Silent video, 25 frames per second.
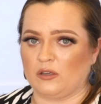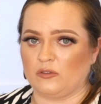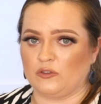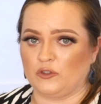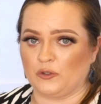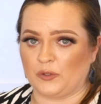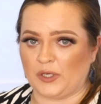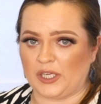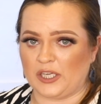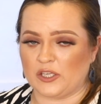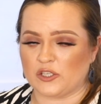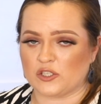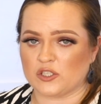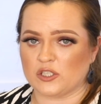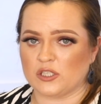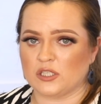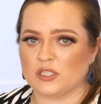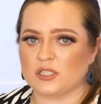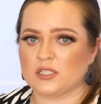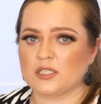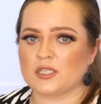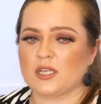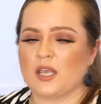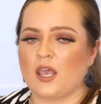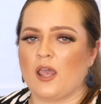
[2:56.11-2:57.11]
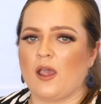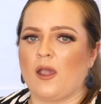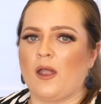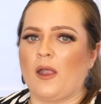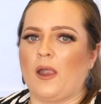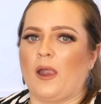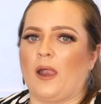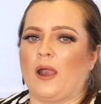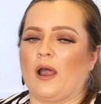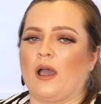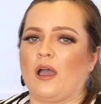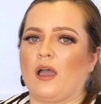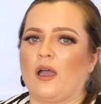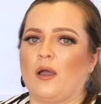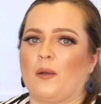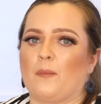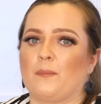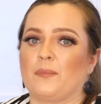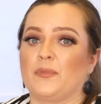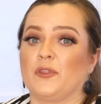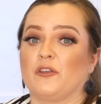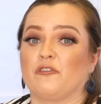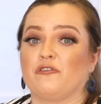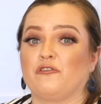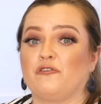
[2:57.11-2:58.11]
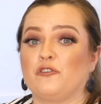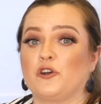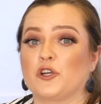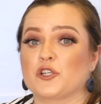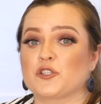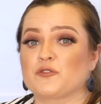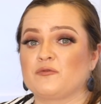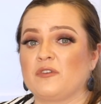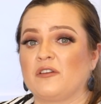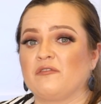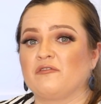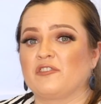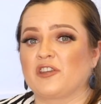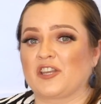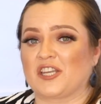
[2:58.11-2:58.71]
donations. The first one we